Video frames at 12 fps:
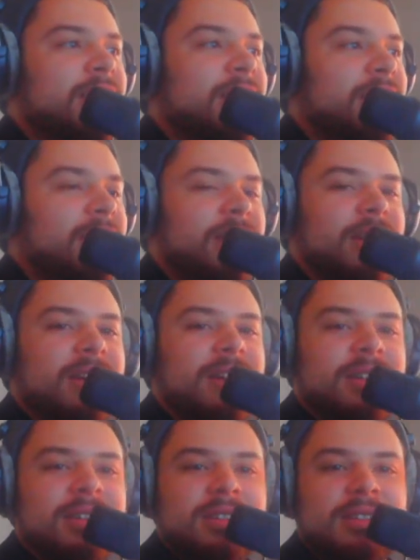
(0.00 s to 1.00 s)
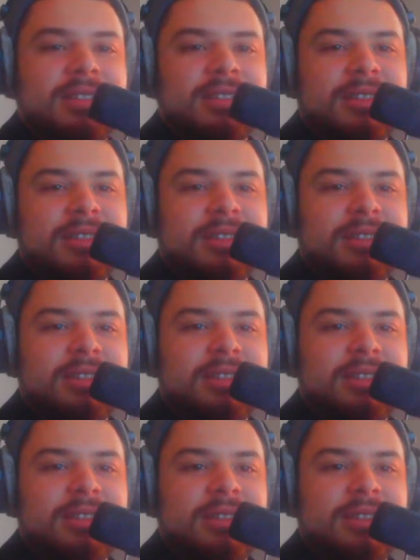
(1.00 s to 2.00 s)
Yeah.
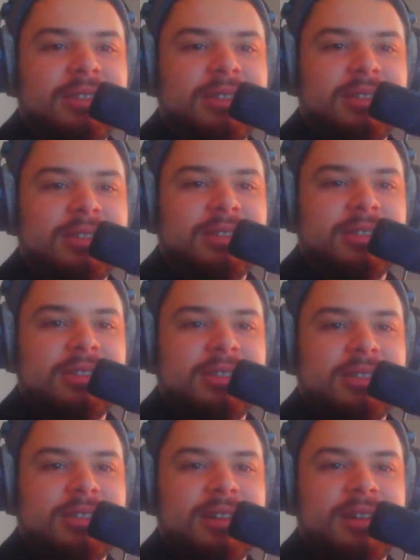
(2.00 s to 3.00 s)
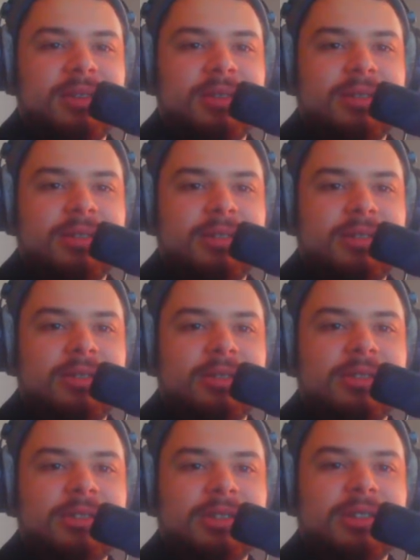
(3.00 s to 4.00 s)
You
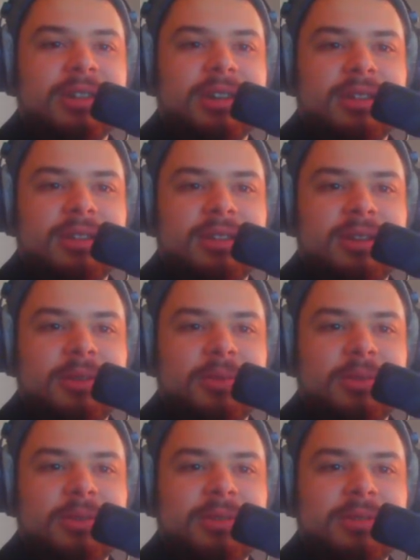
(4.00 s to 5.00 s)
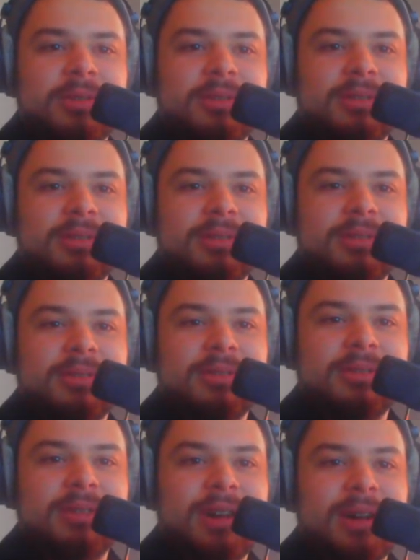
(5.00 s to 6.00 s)
look just like I thought you would.
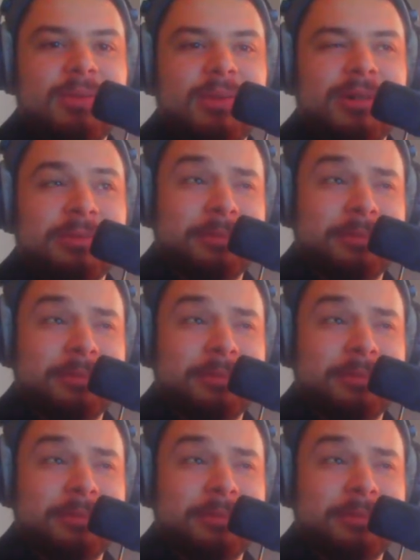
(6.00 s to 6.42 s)
Highbrow.